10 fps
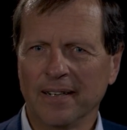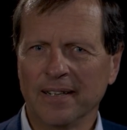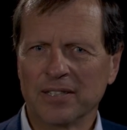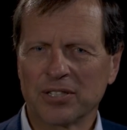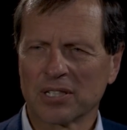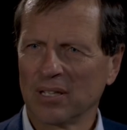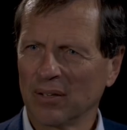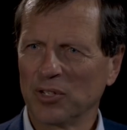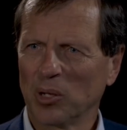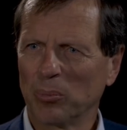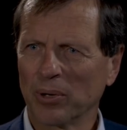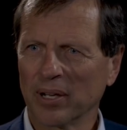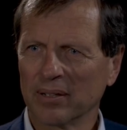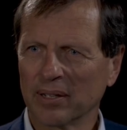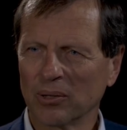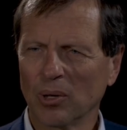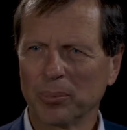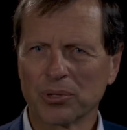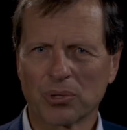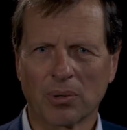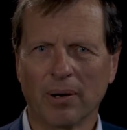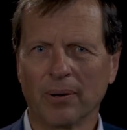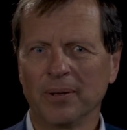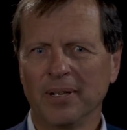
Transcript: and just loved Alberta. I grew up in Toronto,